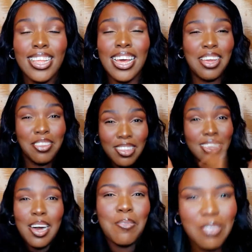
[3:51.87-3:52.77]
Like
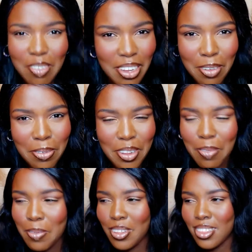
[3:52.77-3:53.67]
nothing happened to anybody,
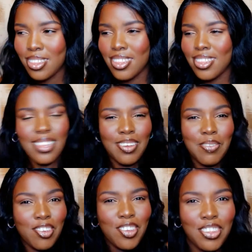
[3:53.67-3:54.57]
but
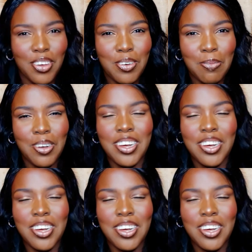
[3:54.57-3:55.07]
we just didn't go to